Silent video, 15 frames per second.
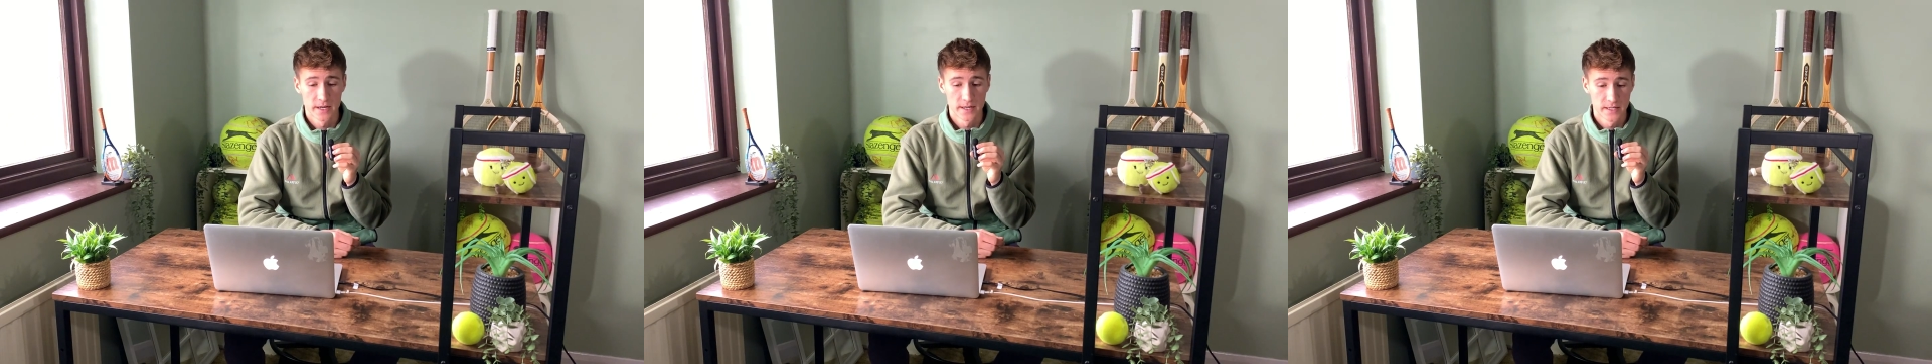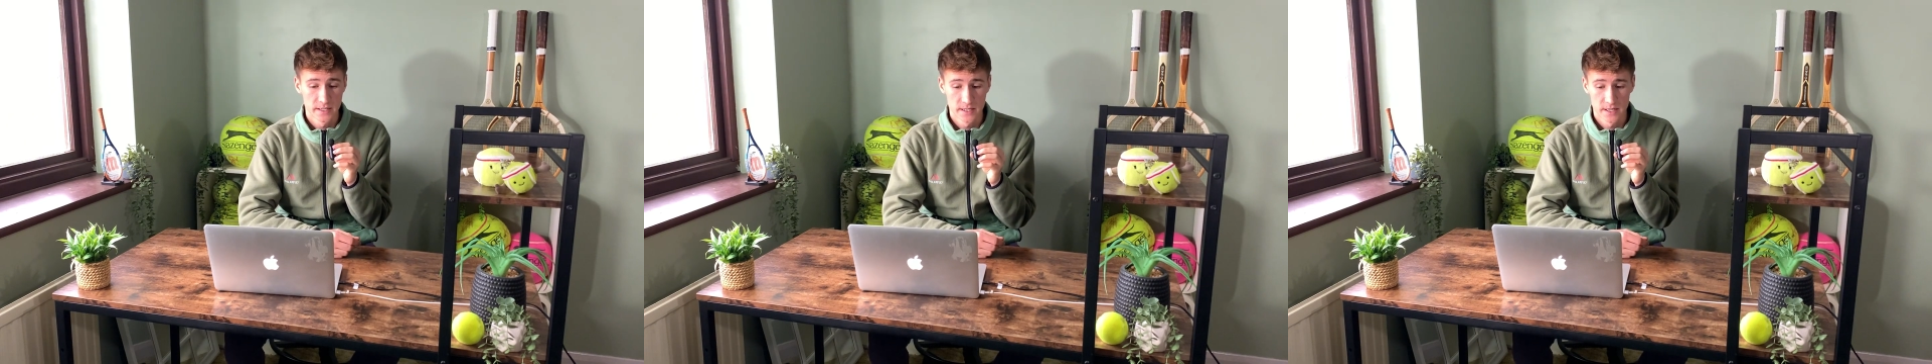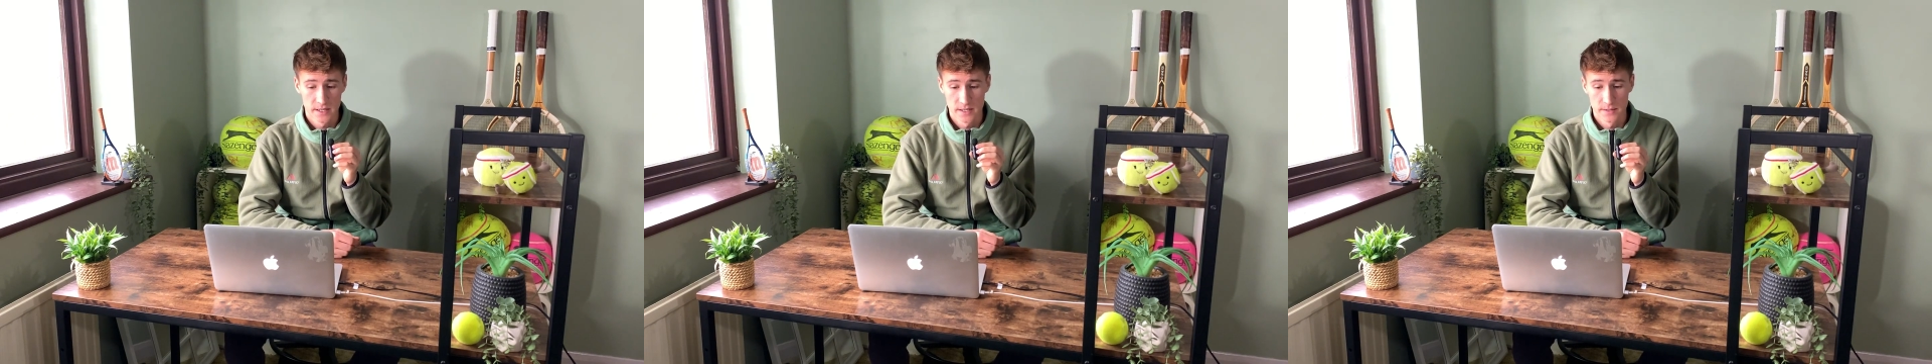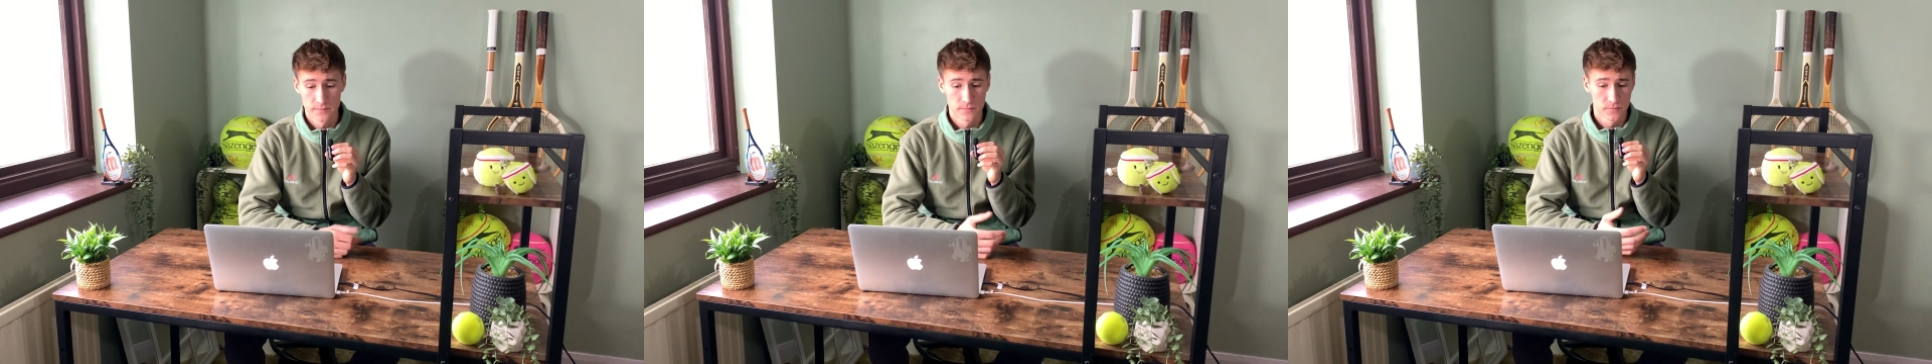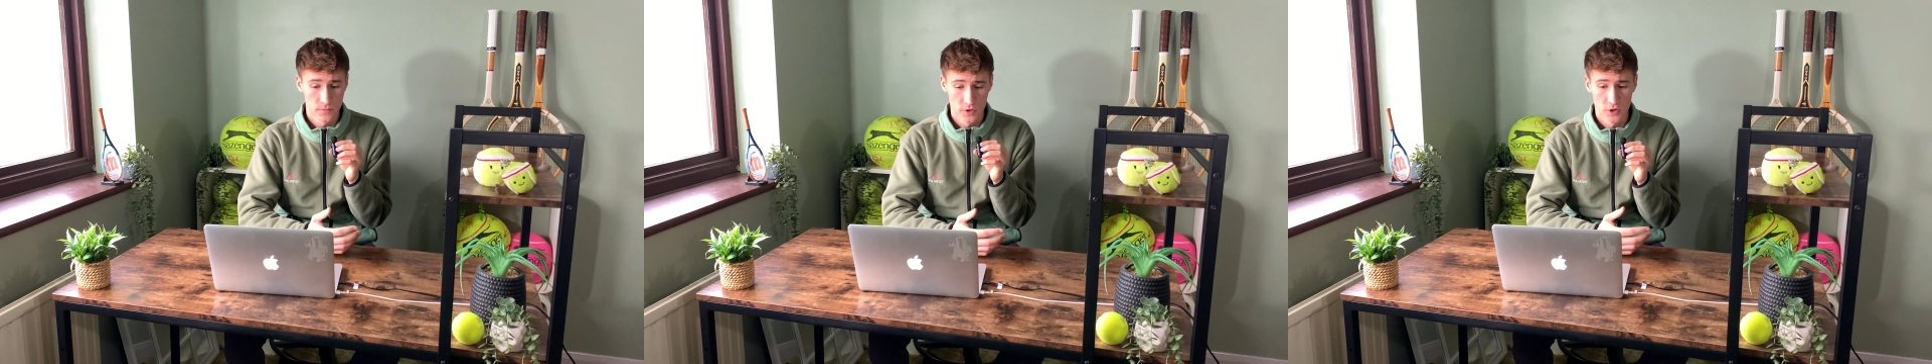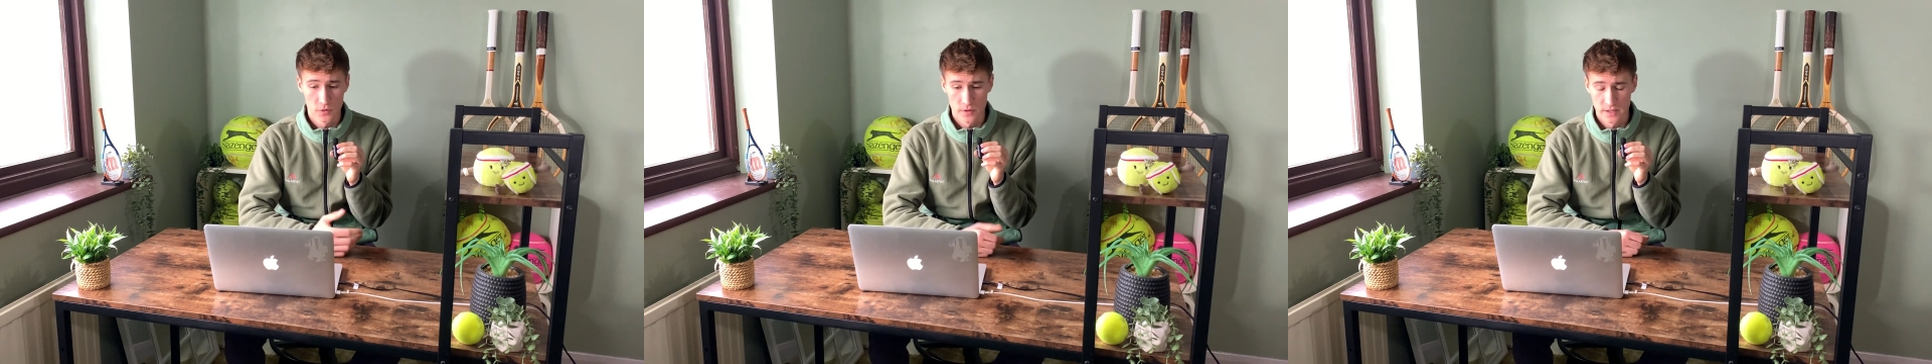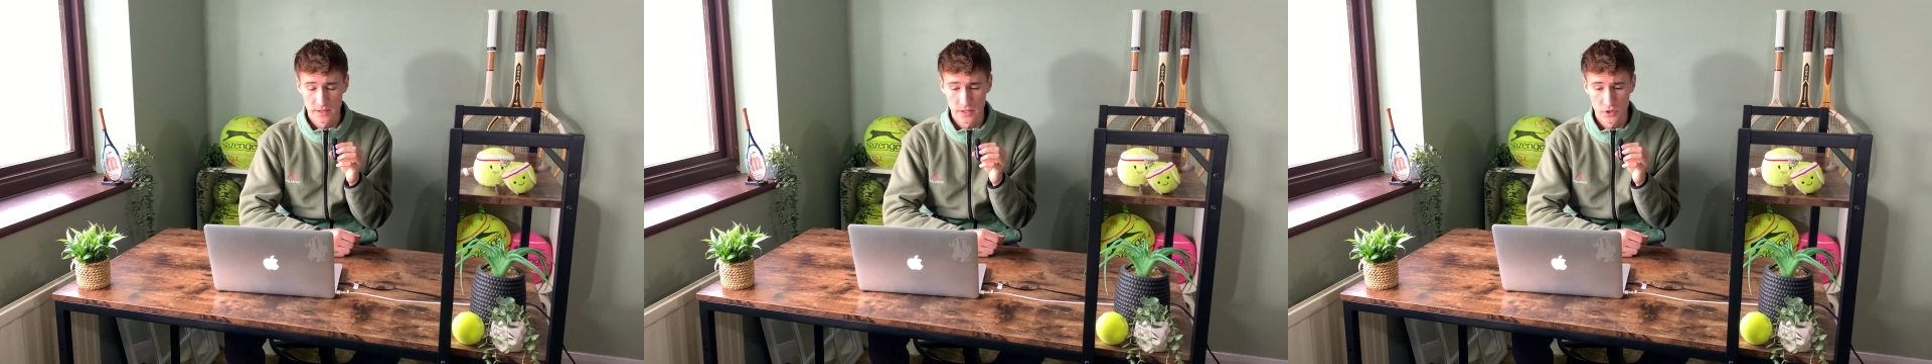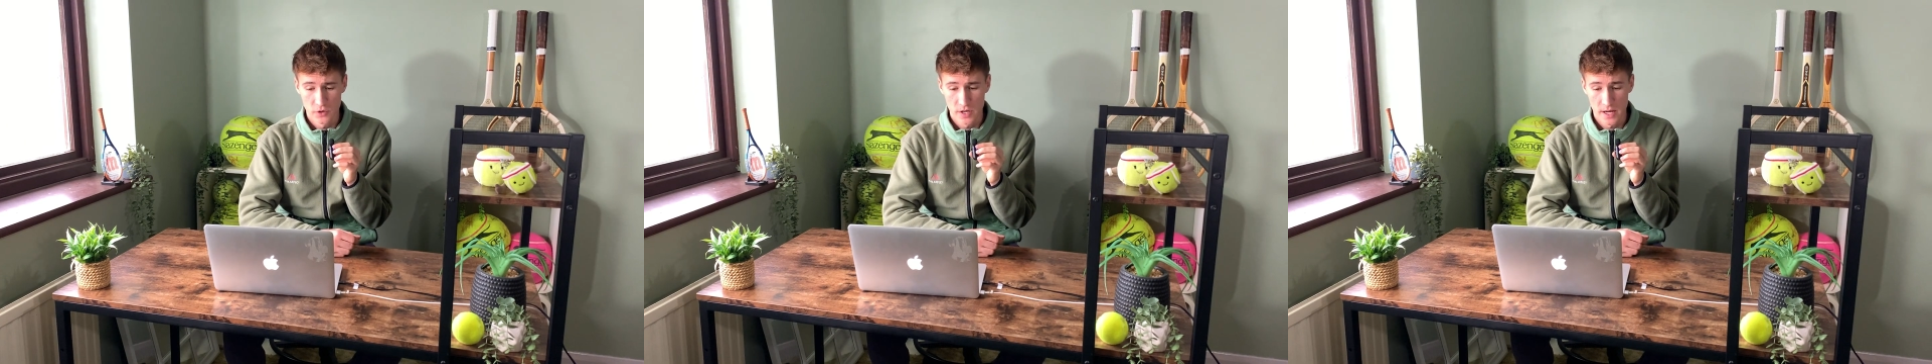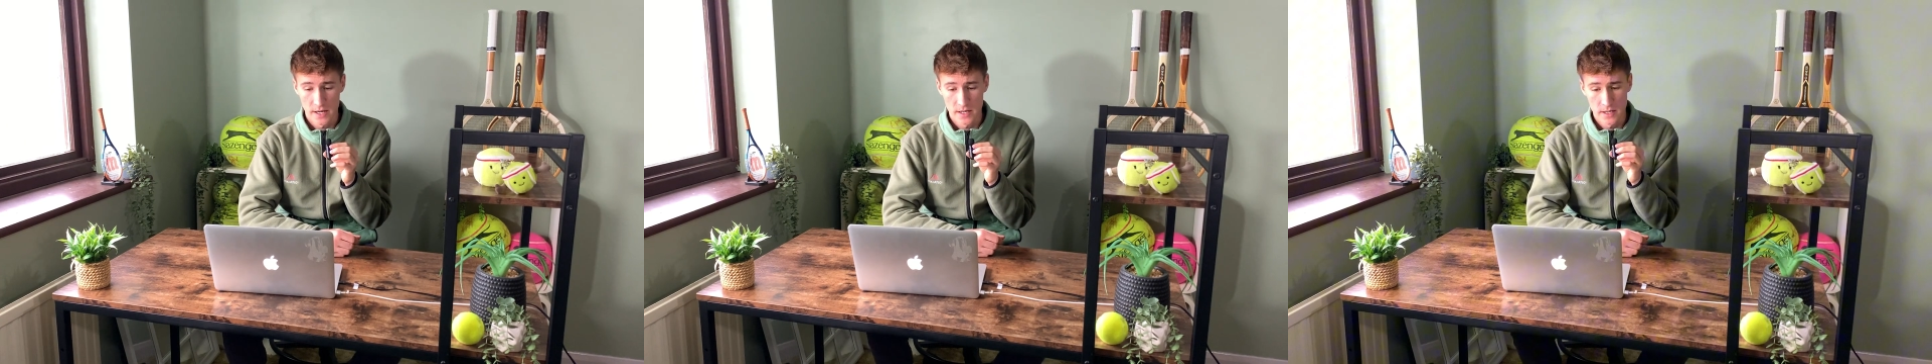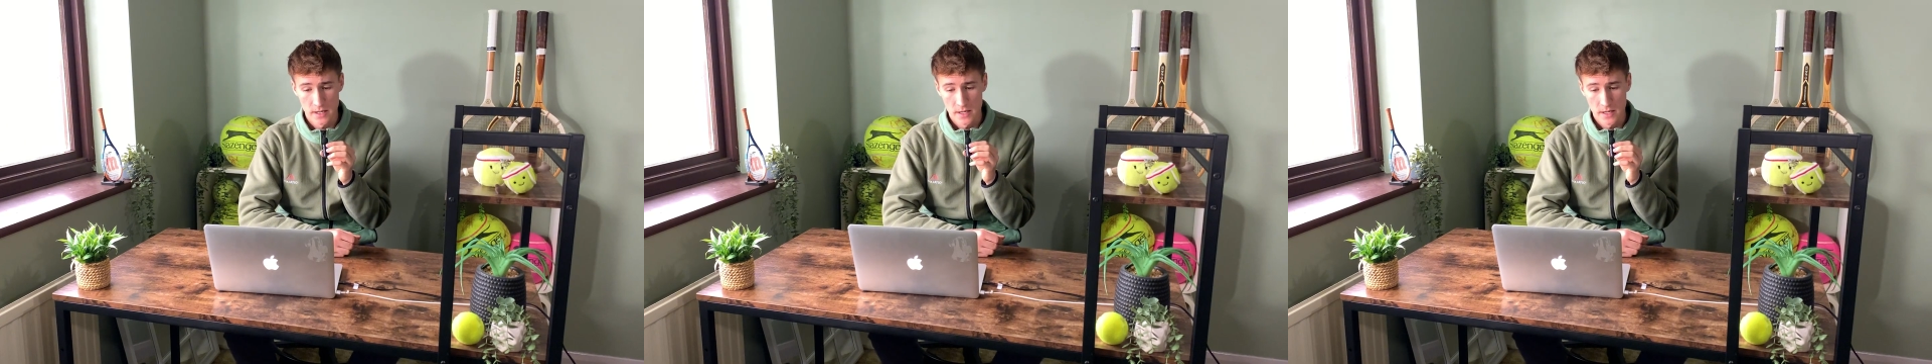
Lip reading: in in the UK,